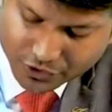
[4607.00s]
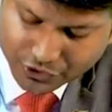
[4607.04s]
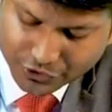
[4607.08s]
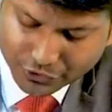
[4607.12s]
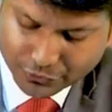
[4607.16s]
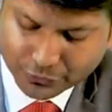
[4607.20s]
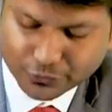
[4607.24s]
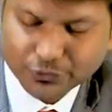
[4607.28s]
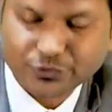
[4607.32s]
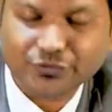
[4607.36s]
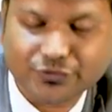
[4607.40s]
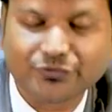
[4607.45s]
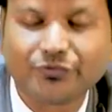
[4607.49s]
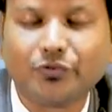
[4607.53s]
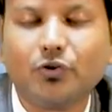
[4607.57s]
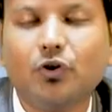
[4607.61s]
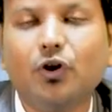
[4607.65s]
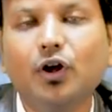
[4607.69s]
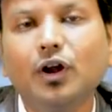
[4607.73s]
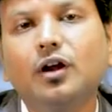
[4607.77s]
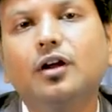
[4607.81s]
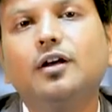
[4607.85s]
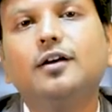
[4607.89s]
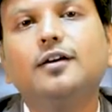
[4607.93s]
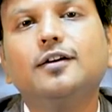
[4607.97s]
is used
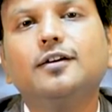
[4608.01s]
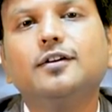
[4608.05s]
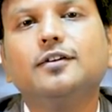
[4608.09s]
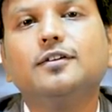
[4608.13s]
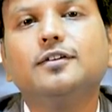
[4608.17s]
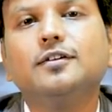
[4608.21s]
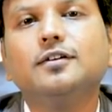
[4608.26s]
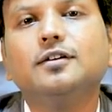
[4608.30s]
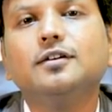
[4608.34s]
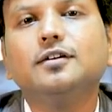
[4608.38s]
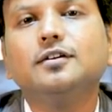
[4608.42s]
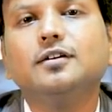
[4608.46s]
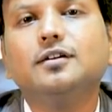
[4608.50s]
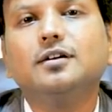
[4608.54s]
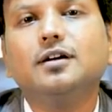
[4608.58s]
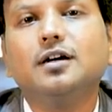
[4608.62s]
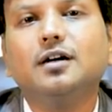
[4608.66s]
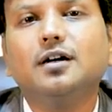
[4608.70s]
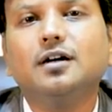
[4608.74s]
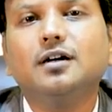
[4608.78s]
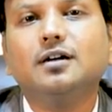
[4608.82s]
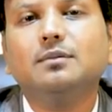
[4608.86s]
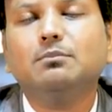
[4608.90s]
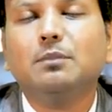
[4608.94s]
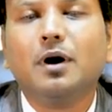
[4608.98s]
for
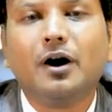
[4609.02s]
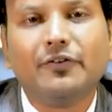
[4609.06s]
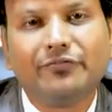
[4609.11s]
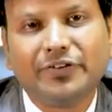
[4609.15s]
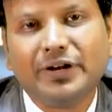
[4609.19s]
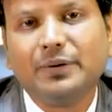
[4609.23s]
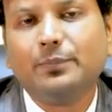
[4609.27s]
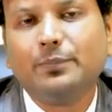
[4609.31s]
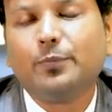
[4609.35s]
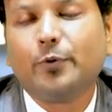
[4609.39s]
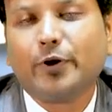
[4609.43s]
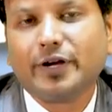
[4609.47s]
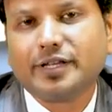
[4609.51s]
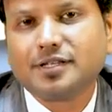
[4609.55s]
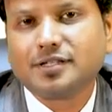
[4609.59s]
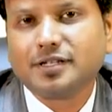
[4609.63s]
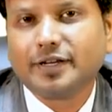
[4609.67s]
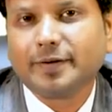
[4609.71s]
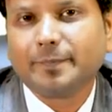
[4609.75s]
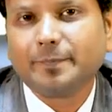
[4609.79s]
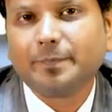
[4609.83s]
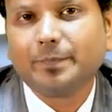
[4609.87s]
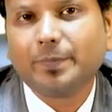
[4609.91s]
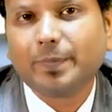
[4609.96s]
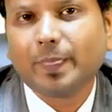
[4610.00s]
morphine
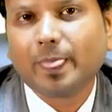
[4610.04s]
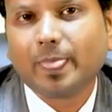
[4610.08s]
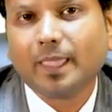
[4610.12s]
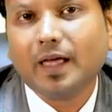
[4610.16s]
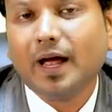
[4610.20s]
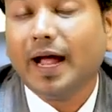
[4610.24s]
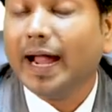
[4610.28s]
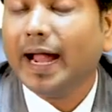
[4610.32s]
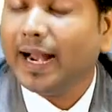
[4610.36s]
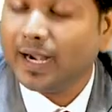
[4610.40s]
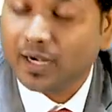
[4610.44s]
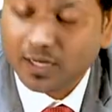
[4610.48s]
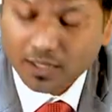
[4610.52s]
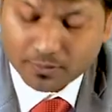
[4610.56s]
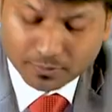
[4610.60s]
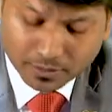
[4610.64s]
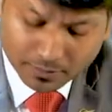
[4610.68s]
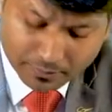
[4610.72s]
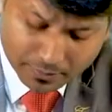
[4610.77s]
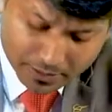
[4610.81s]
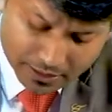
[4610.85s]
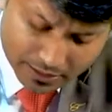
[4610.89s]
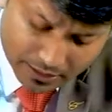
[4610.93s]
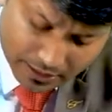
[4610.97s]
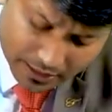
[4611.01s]
poisoning. And
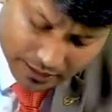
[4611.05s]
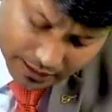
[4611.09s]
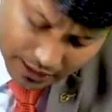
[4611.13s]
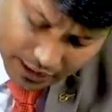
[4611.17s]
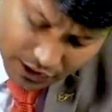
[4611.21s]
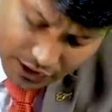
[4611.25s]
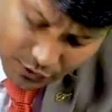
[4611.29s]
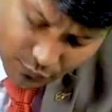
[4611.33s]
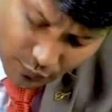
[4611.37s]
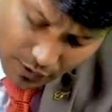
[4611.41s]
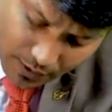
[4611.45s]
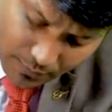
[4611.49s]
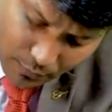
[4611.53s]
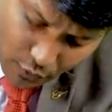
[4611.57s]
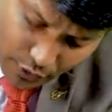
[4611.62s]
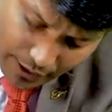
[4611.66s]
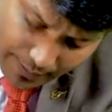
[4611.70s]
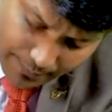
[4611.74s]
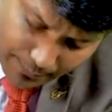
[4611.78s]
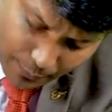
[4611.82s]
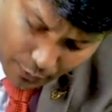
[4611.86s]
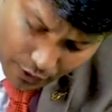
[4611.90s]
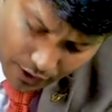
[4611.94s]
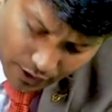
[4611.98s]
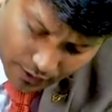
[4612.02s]
remember, there is one more
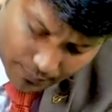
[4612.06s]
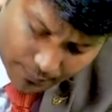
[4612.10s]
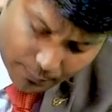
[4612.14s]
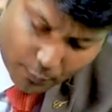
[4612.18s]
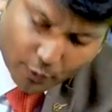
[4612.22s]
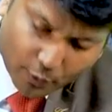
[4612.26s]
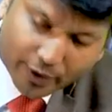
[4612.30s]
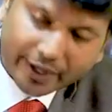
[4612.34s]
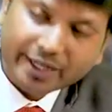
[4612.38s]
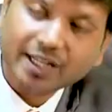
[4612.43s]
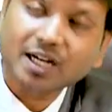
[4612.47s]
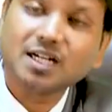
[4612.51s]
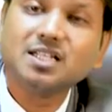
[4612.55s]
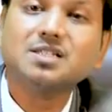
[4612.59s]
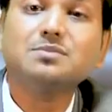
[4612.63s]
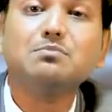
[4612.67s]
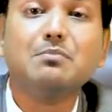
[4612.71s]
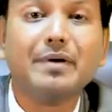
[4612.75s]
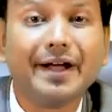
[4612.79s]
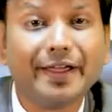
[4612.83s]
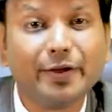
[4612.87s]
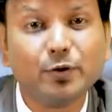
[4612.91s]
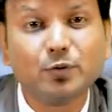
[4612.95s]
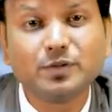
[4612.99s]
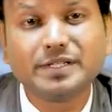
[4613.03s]
important point, that is
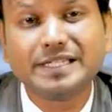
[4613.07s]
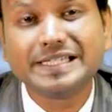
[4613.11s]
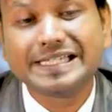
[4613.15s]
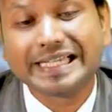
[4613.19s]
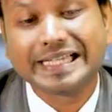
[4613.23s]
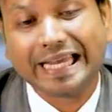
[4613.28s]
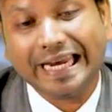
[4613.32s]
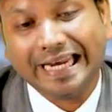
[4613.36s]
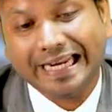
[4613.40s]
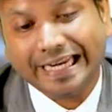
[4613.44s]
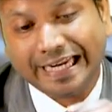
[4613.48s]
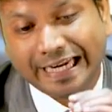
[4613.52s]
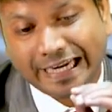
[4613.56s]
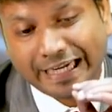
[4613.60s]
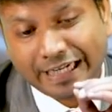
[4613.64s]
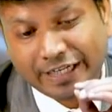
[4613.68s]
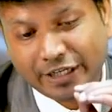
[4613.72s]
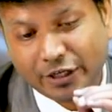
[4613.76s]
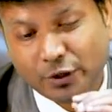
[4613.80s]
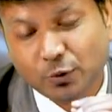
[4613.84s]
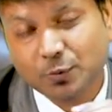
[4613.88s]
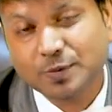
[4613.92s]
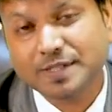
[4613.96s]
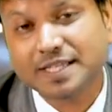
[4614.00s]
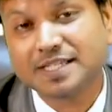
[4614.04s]
meiosis. It
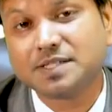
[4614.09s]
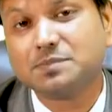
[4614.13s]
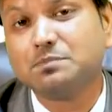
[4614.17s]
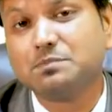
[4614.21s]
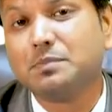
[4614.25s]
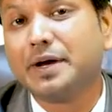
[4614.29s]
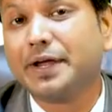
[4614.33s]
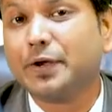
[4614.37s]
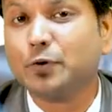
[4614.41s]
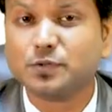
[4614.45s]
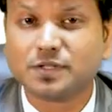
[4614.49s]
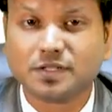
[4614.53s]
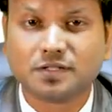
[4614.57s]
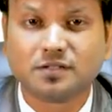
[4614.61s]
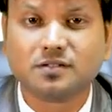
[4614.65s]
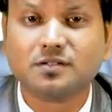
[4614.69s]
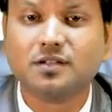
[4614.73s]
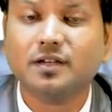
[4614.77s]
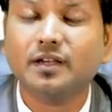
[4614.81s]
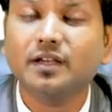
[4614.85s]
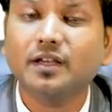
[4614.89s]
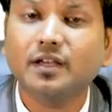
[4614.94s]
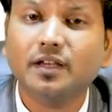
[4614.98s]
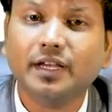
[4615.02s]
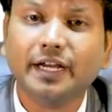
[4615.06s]
induces
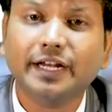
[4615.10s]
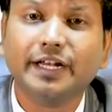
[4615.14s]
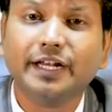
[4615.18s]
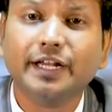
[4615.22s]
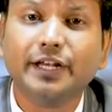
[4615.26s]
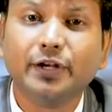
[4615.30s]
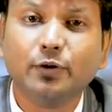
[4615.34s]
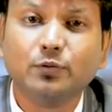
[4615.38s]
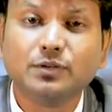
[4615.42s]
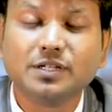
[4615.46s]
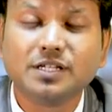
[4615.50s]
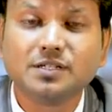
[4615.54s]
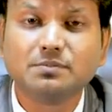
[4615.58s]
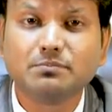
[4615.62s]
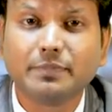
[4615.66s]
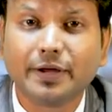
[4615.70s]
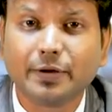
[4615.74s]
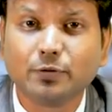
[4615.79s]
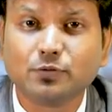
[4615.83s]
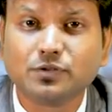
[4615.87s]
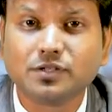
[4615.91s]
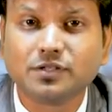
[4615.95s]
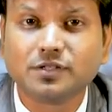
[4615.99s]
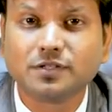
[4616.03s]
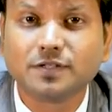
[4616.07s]
meiosis. It induces
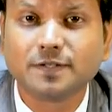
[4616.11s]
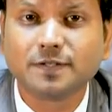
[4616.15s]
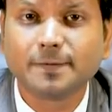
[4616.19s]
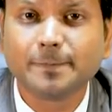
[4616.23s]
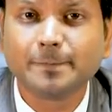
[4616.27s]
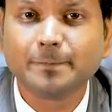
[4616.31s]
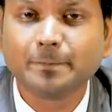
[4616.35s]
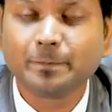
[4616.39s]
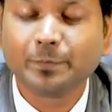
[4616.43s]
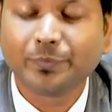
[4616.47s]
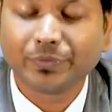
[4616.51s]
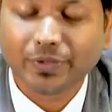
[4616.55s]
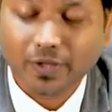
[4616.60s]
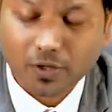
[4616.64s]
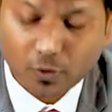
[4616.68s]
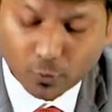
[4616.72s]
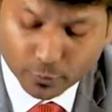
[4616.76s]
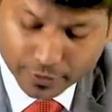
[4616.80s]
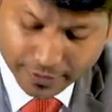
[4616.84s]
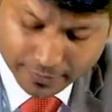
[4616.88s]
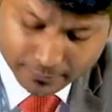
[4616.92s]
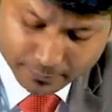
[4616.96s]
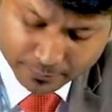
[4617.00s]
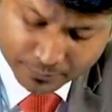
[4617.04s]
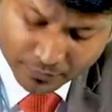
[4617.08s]
meiosis.
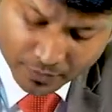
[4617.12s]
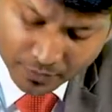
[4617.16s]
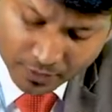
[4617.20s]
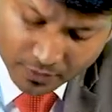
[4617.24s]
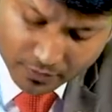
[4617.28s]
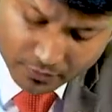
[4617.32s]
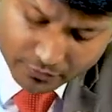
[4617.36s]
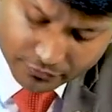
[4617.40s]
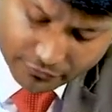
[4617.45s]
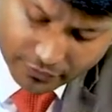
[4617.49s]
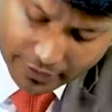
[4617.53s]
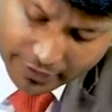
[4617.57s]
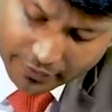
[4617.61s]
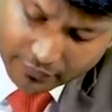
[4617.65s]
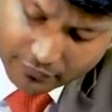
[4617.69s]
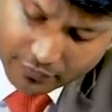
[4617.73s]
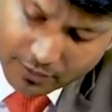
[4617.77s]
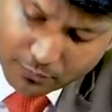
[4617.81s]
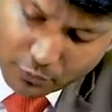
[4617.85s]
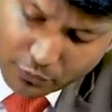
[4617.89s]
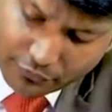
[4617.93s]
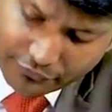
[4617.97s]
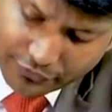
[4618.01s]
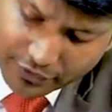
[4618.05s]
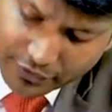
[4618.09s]
Okay, fine.
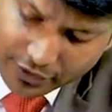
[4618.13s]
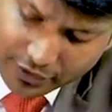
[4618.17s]
We'll move